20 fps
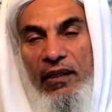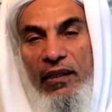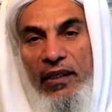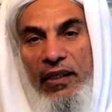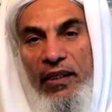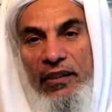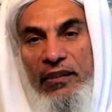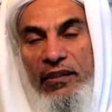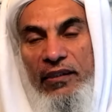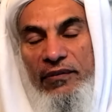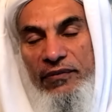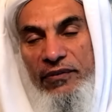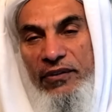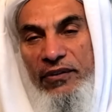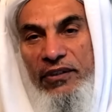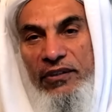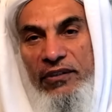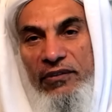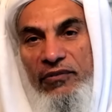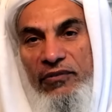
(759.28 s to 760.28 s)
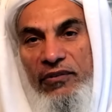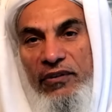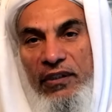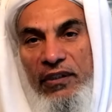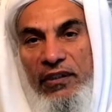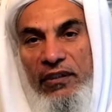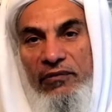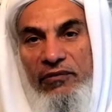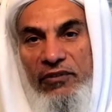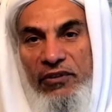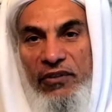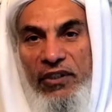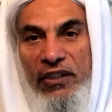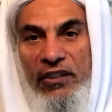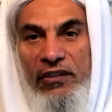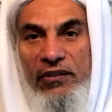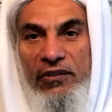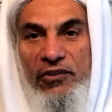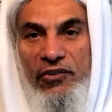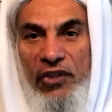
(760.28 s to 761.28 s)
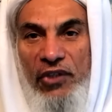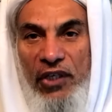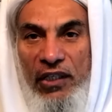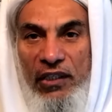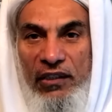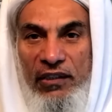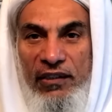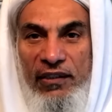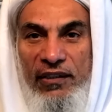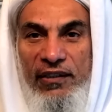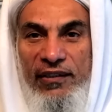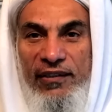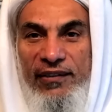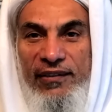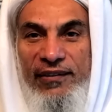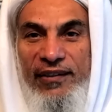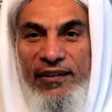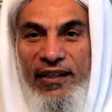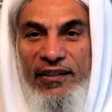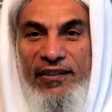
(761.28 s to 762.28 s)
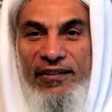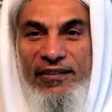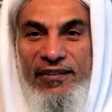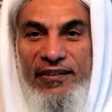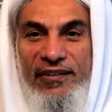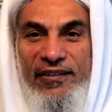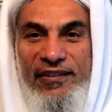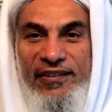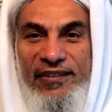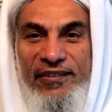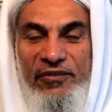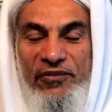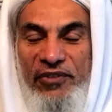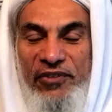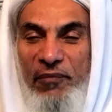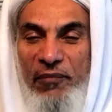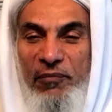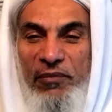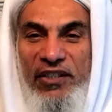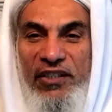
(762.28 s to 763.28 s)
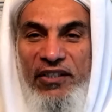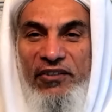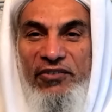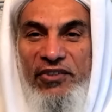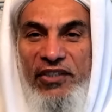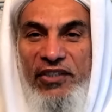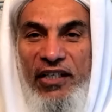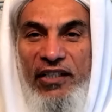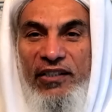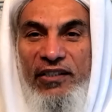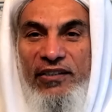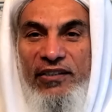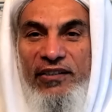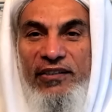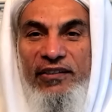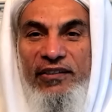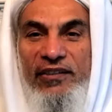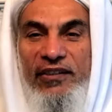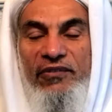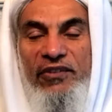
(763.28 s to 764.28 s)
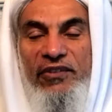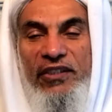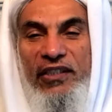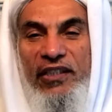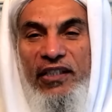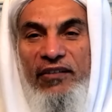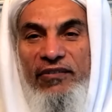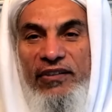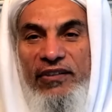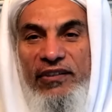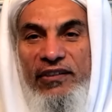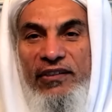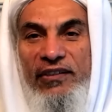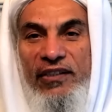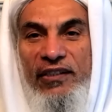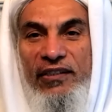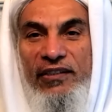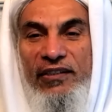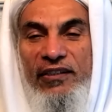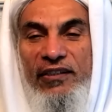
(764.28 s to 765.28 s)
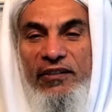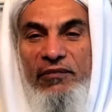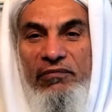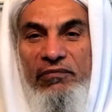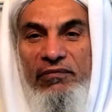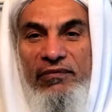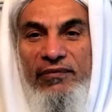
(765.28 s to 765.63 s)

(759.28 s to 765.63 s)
And of course, we want to join that family of scientists, and we have constructed